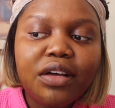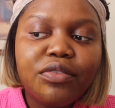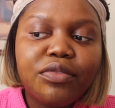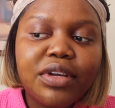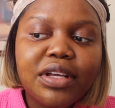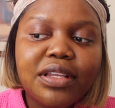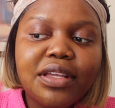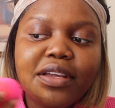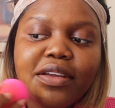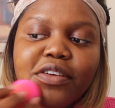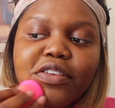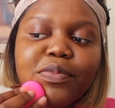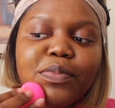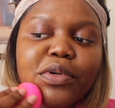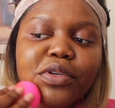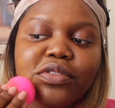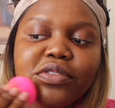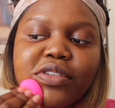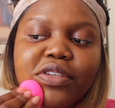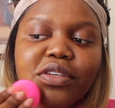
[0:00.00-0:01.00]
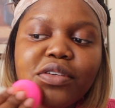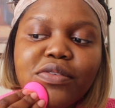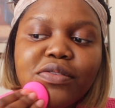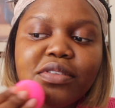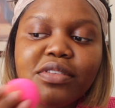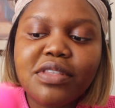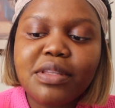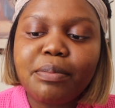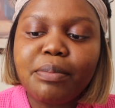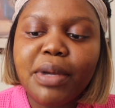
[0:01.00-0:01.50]
Really, you're supposed to
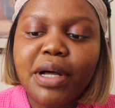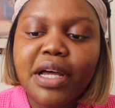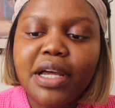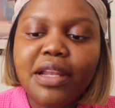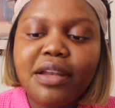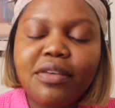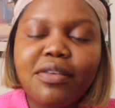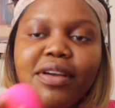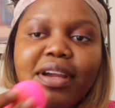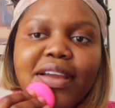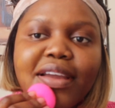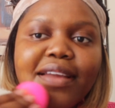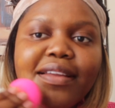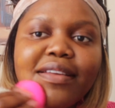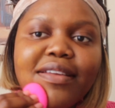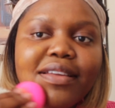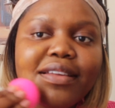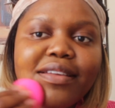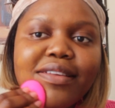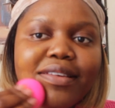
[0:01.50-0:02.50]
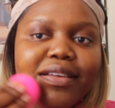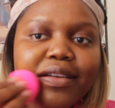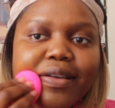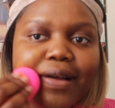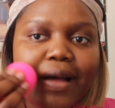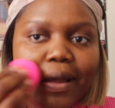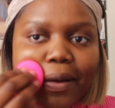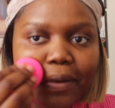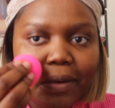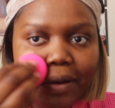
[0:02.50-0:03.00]
use the butt, right?
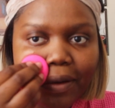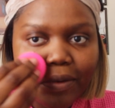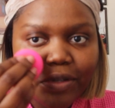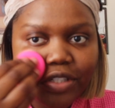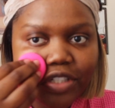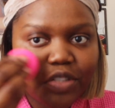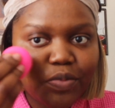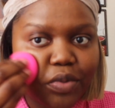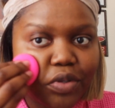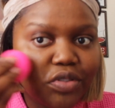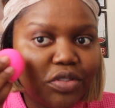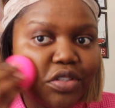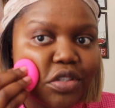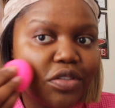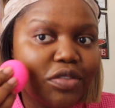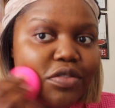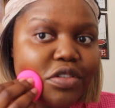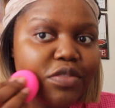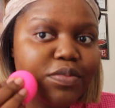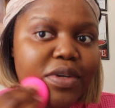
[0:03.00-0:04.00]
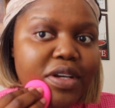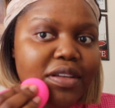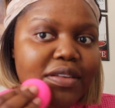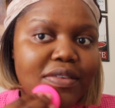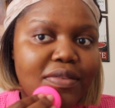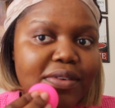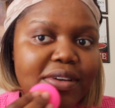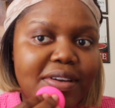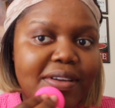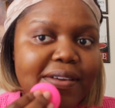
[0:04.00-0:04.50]
I don't know what you're supposed to use, but
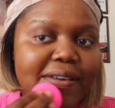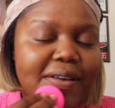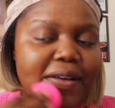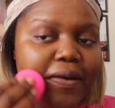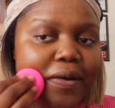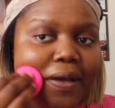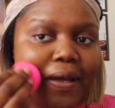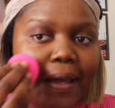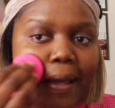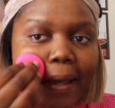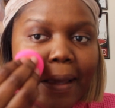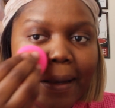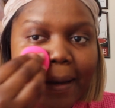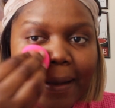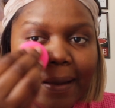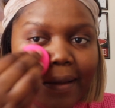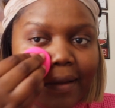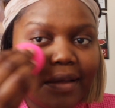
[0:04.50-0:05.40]
we're gonna go ahead.